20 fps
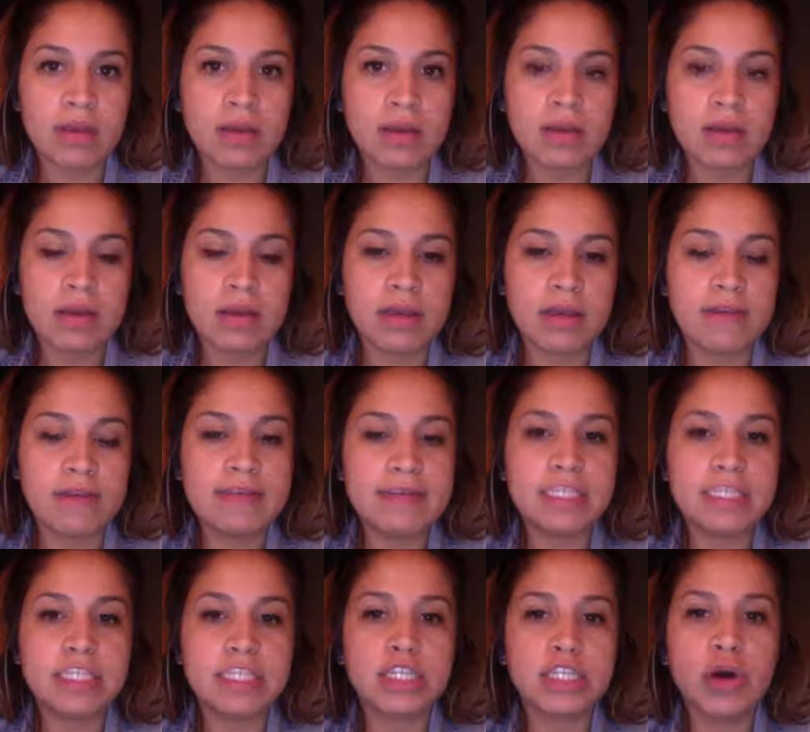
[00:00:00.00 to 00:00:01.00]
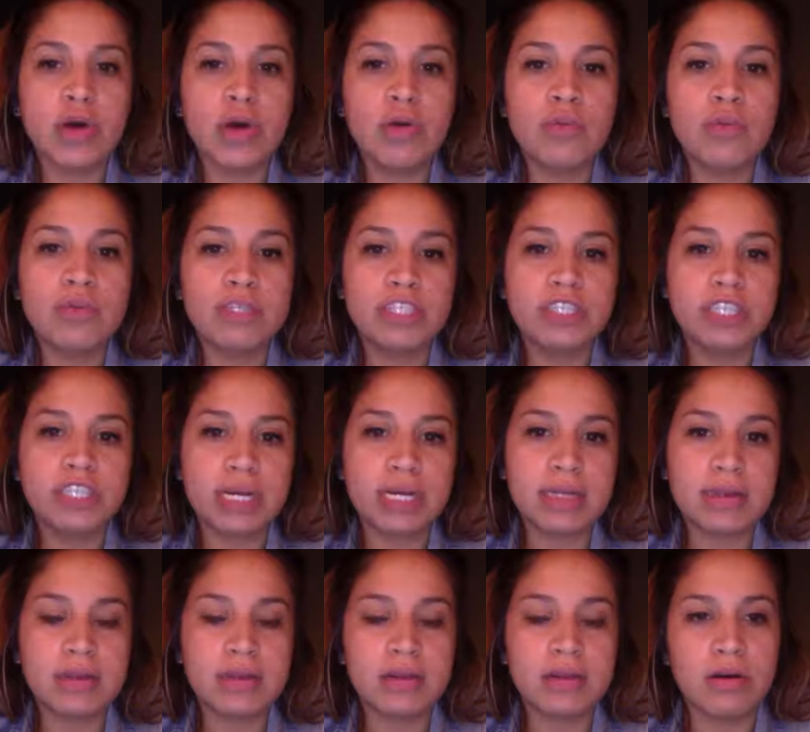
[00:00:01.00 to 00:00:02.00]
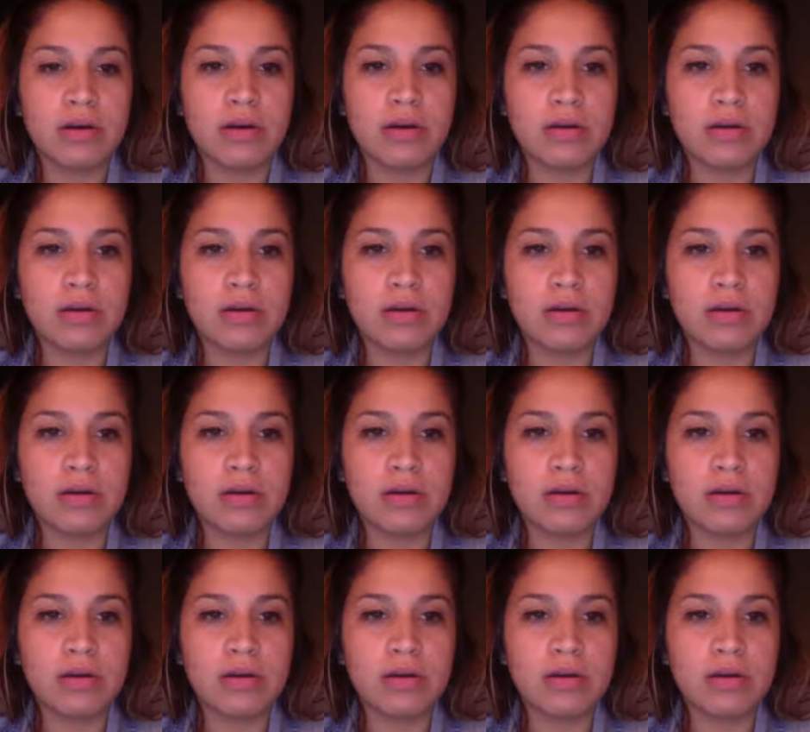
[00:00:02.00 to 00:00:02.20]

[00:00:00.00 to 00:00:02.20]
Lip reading: it's low, reject the null.